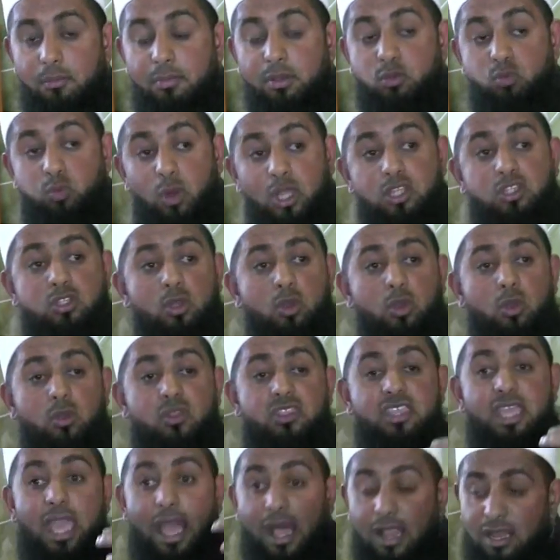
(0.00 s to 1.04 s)
But what
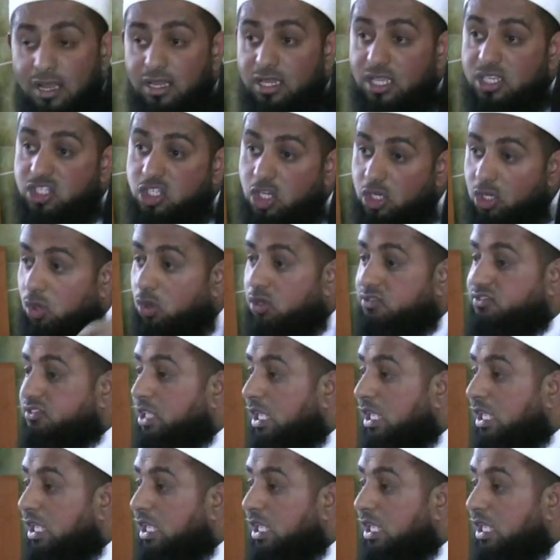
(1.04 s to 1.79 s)
do the elder shuyukh